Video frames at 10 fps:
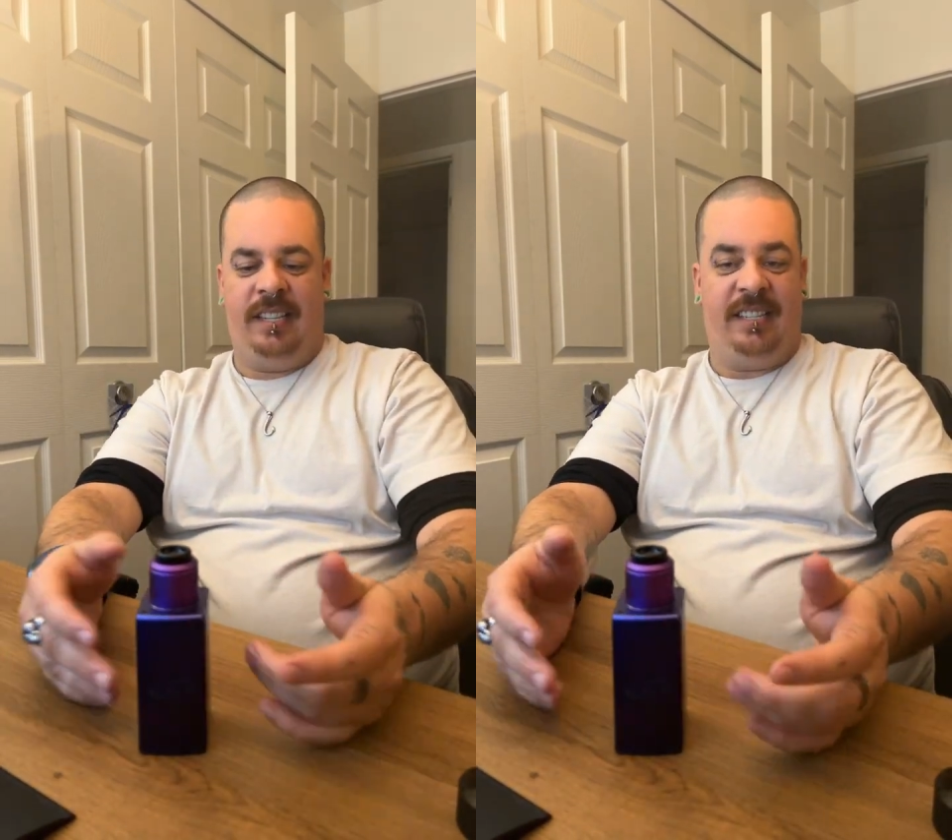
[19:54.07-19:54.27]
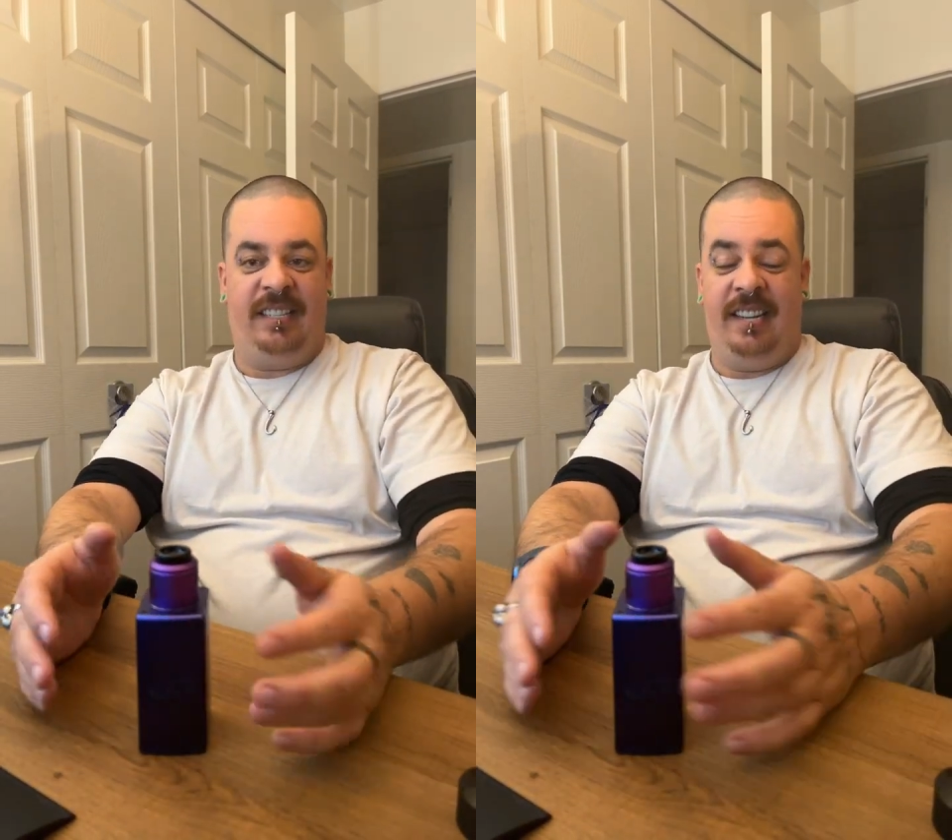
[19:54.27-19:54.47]

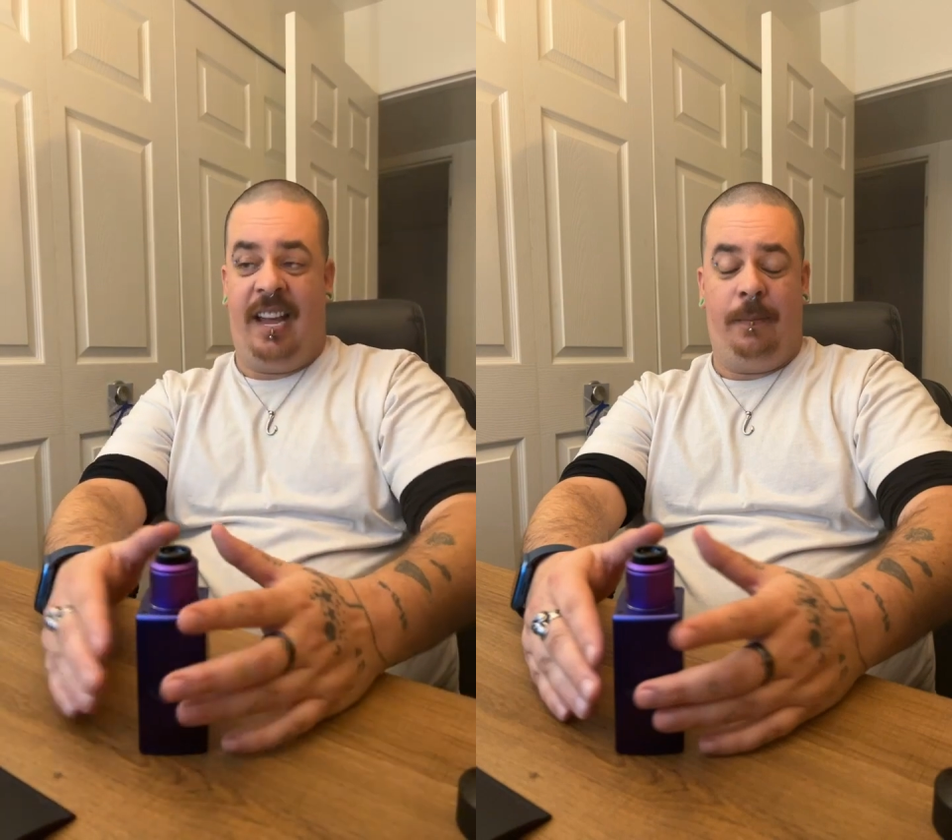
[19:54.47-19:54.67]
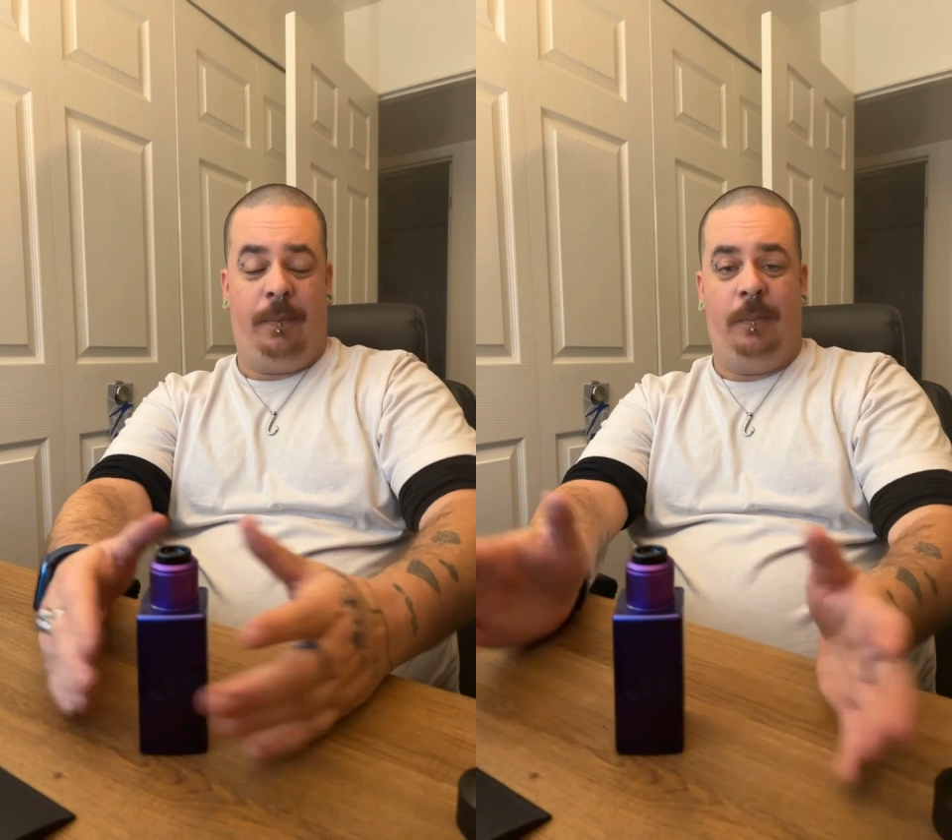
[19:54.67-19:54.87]
This is
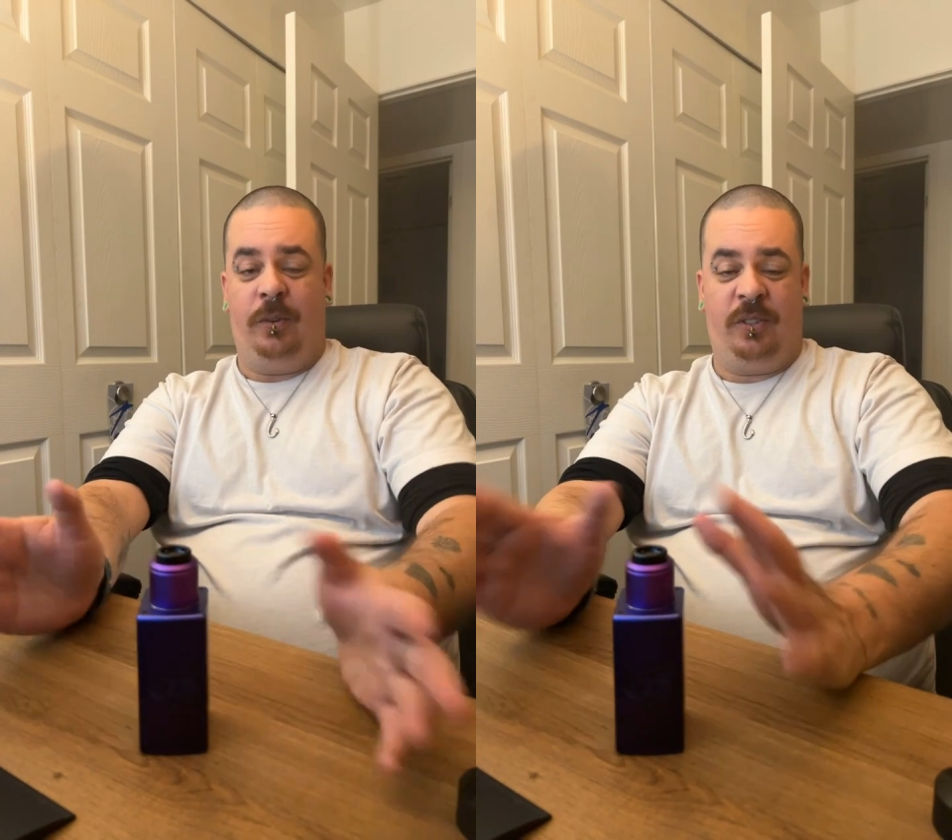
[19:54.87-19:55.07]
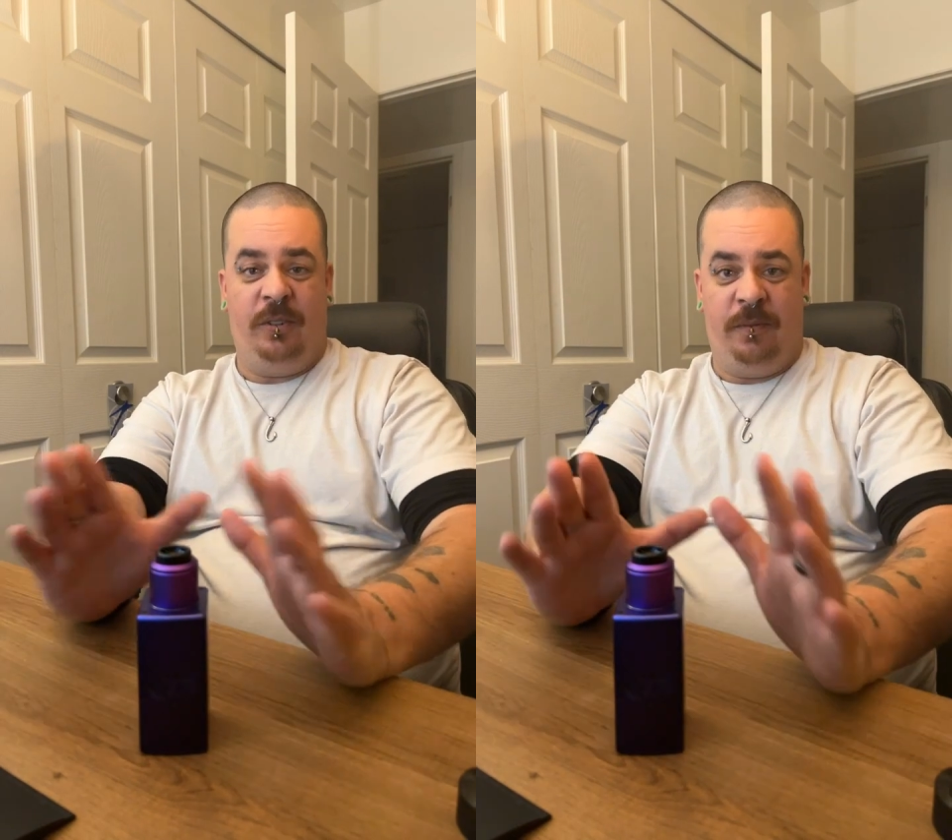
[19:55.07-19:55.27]
not a
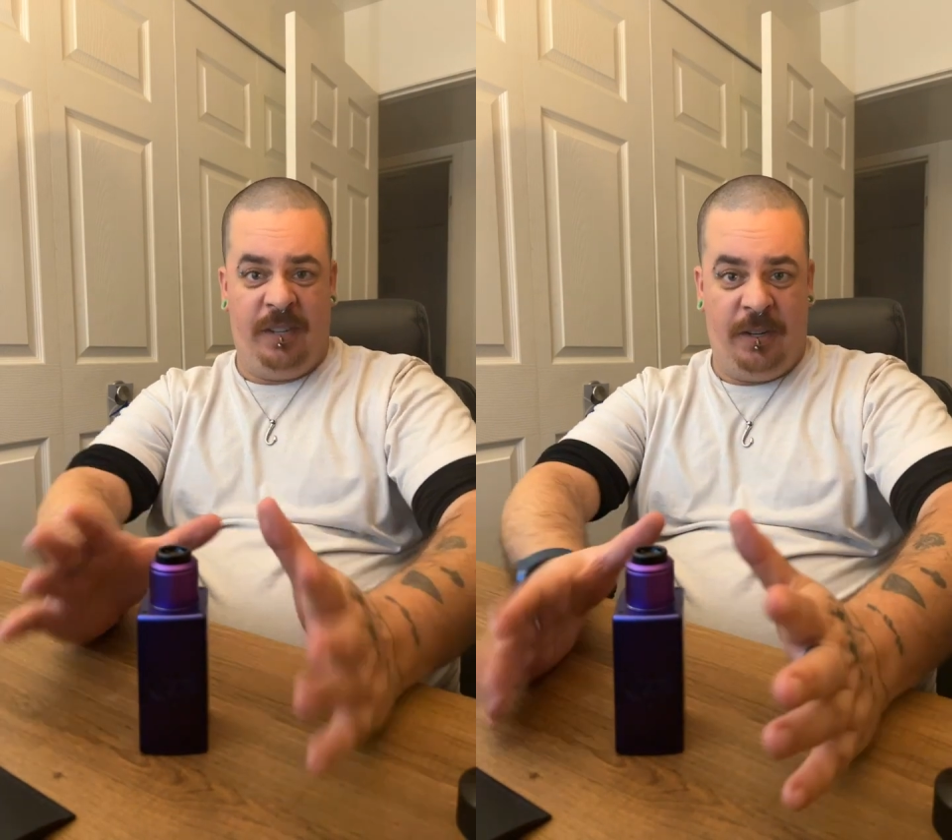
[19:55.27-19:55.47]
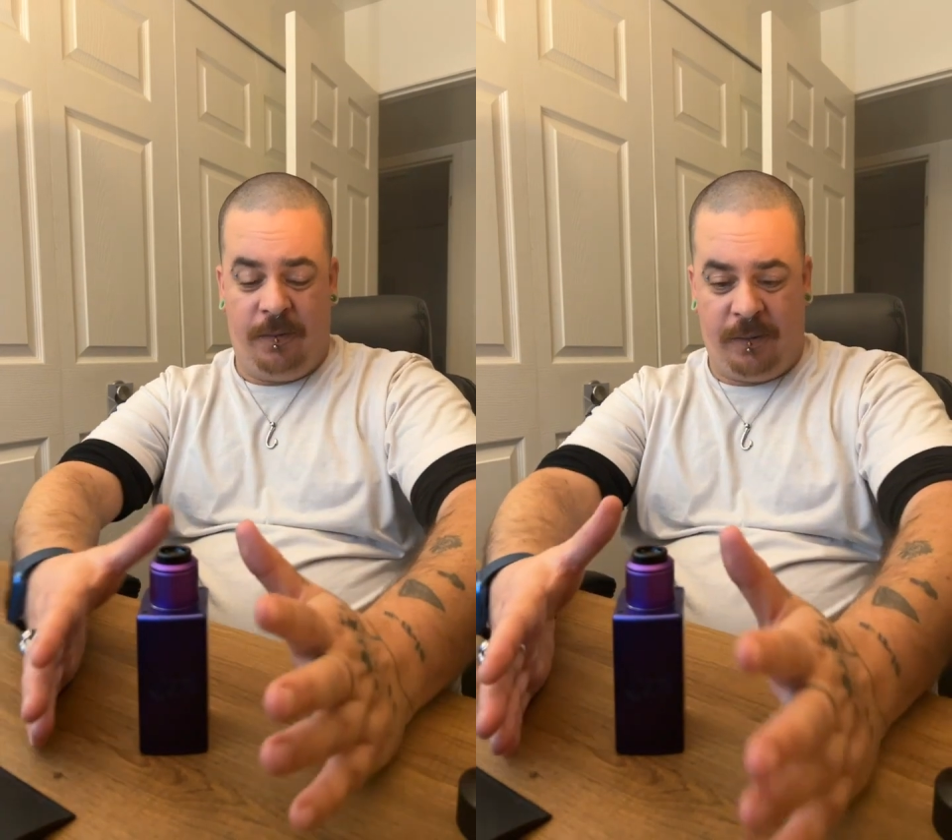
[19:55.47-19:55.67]
promotional
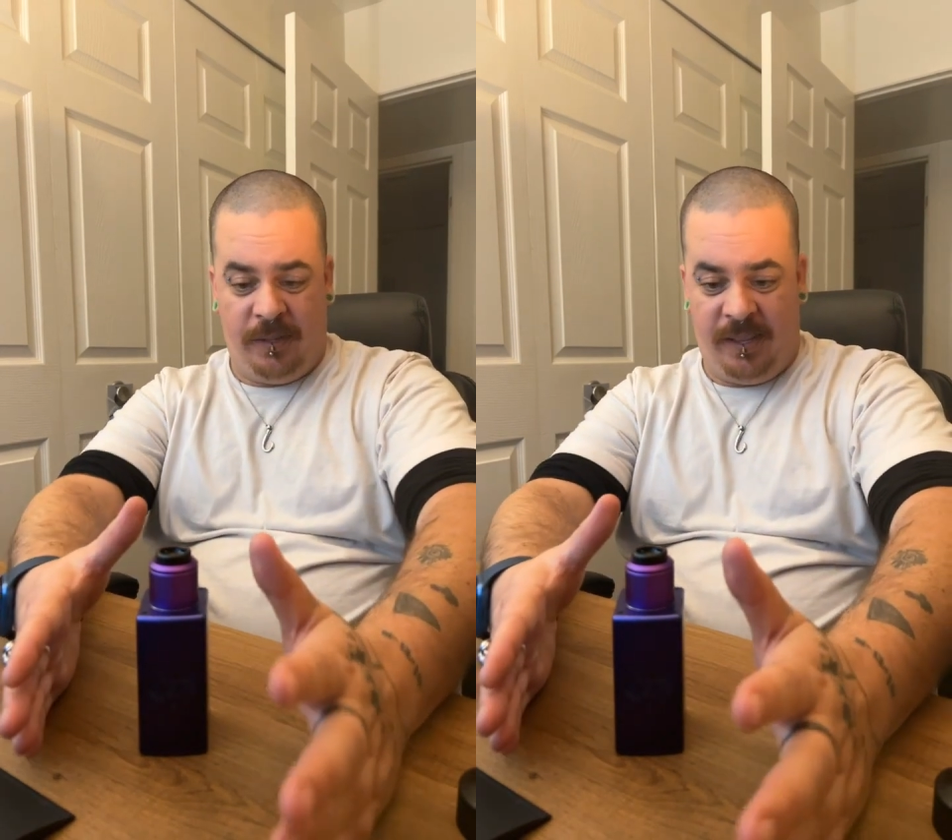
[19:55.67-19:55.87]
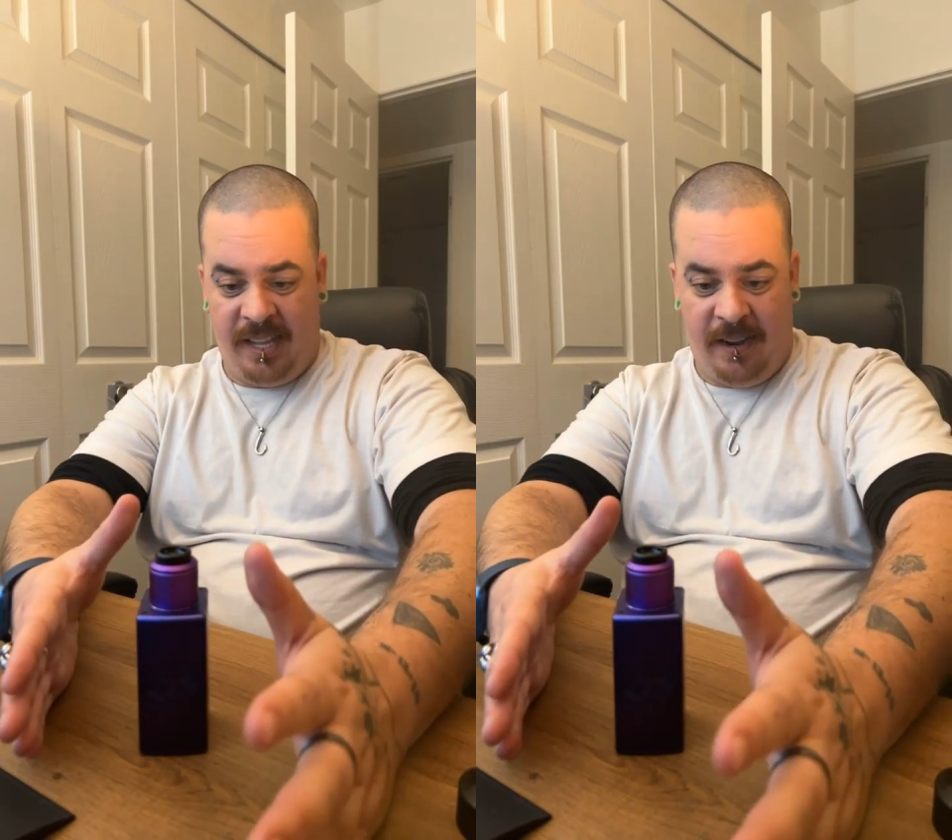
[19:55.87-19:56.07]
video
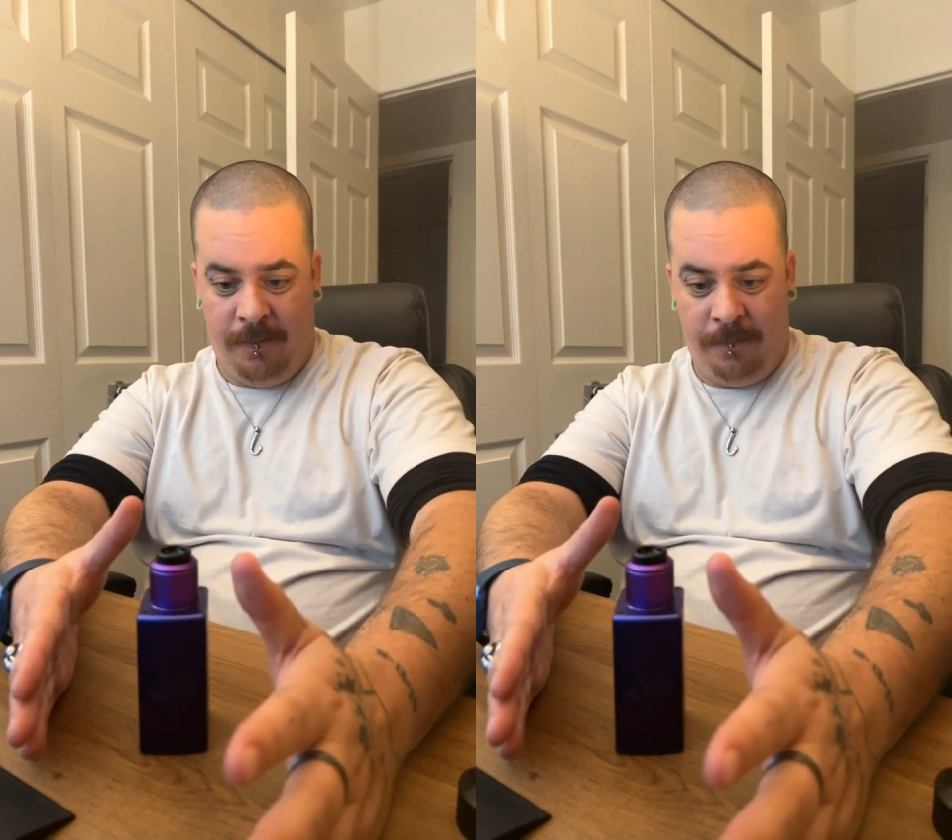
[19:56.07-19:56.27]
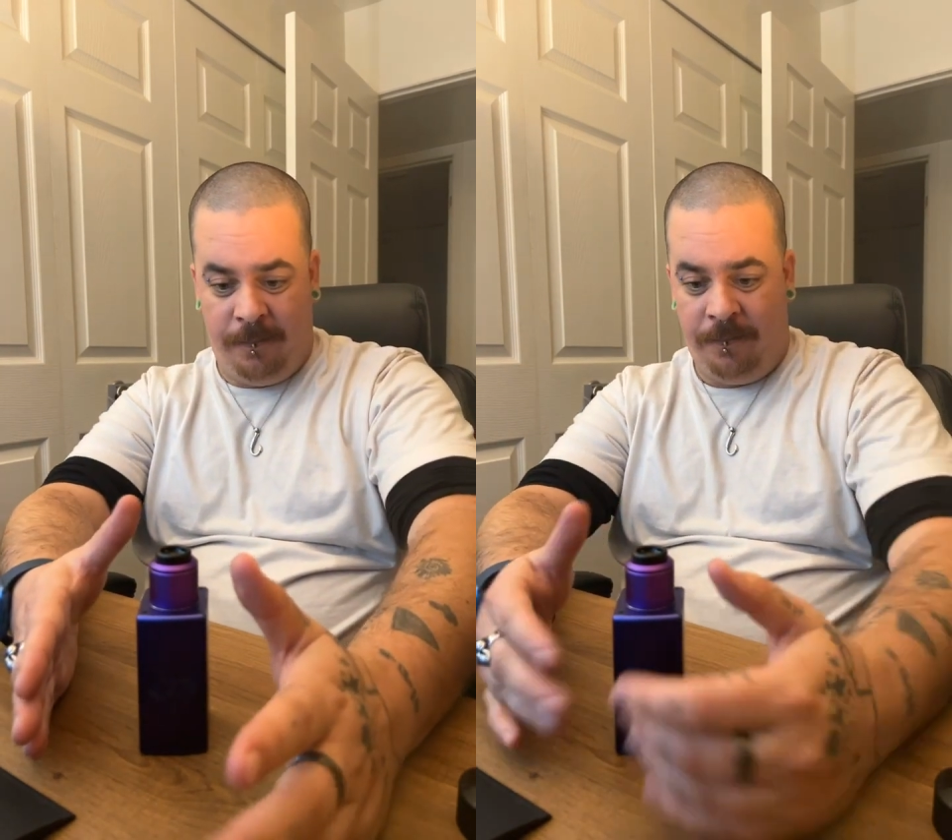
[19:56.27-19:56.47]
for
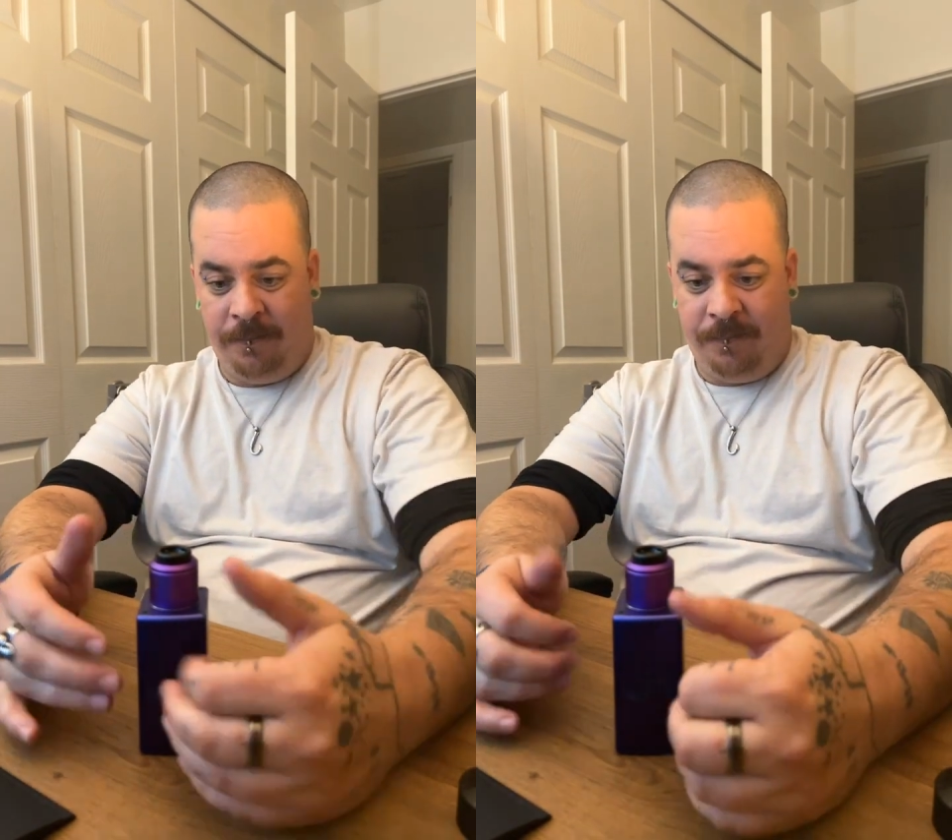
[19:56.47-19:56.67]
them.